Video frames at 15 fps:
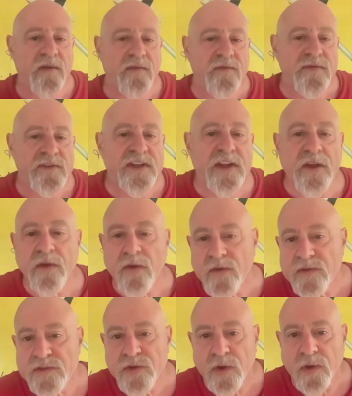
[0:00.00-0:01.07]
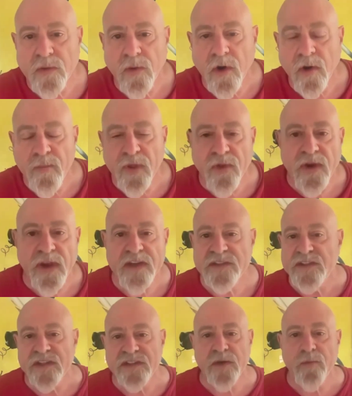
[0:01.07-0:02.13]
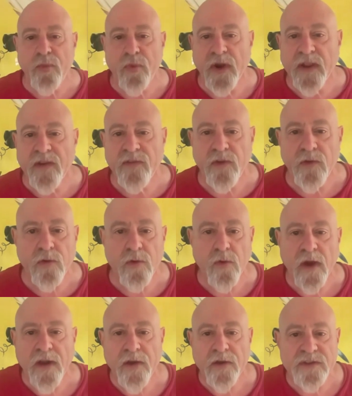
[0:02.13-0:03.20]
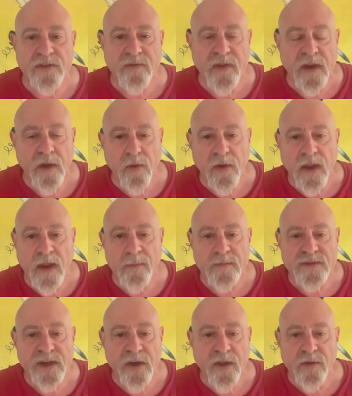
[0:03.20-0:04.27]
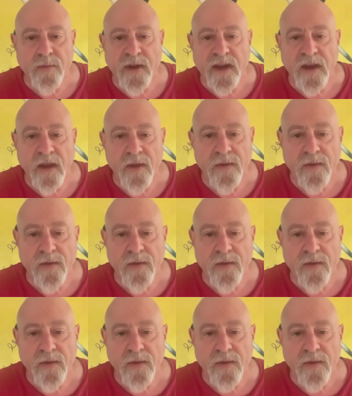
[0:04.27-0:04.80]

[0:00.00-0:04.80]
skills or abilities does it bring to creators of video games and other media?